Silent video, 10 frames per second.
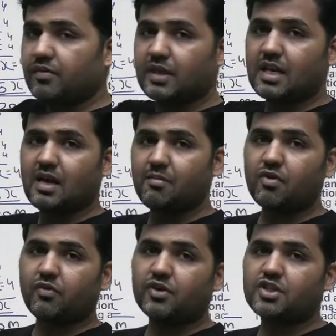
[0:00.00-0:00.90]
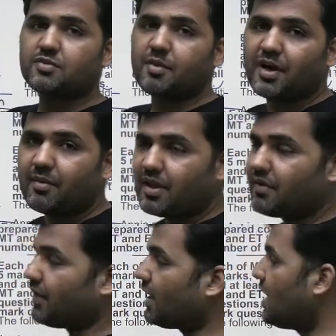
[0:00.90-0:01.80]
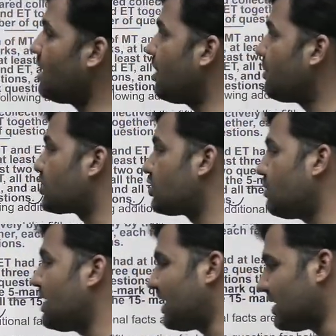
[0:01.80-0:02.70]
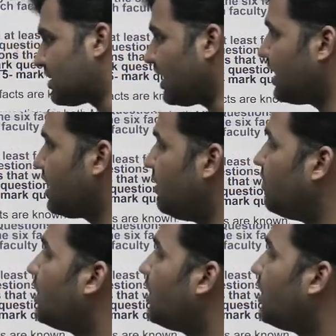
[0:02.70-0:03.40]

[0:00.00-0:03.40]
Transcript: the number of questions prepared by the faculty member should be consecutive.